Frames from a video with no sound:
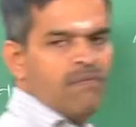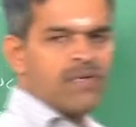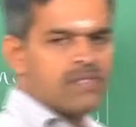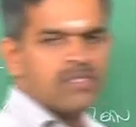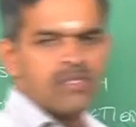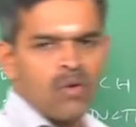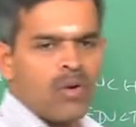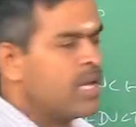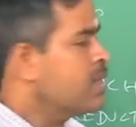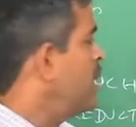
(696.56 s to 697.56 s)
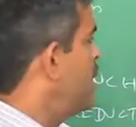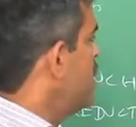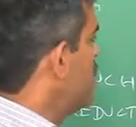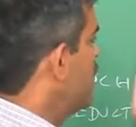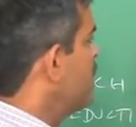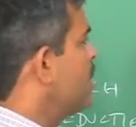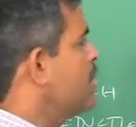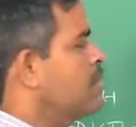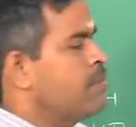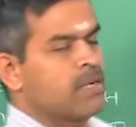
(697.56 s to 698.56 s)
which is lower than any
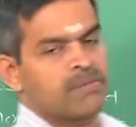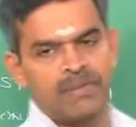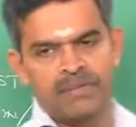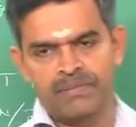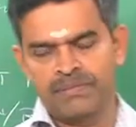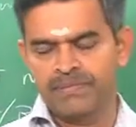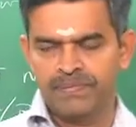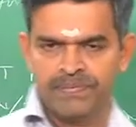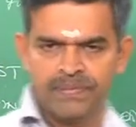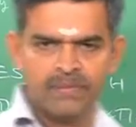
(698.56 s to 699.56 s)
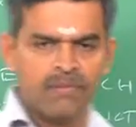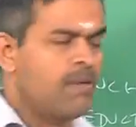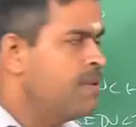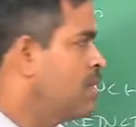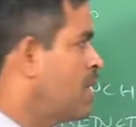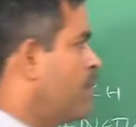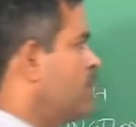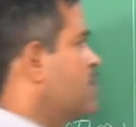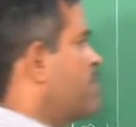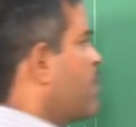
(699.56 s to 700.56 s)
other department. Maybe the
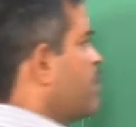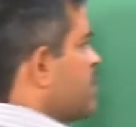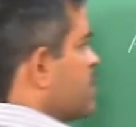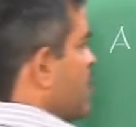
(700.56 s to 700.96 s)
reference department in this